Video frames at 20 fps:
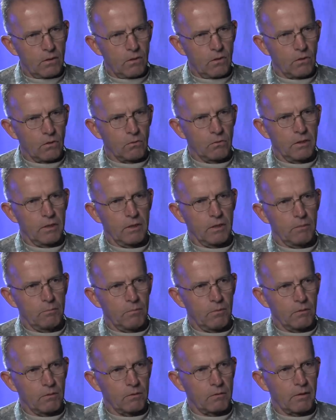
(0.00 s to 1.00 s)
Well, we got
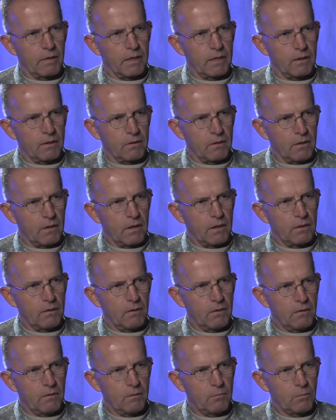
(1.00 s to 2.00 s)
up to the crack of
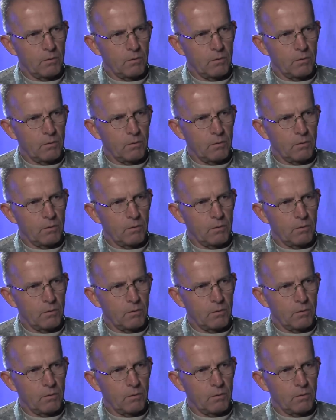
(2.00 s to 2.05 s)
dawn,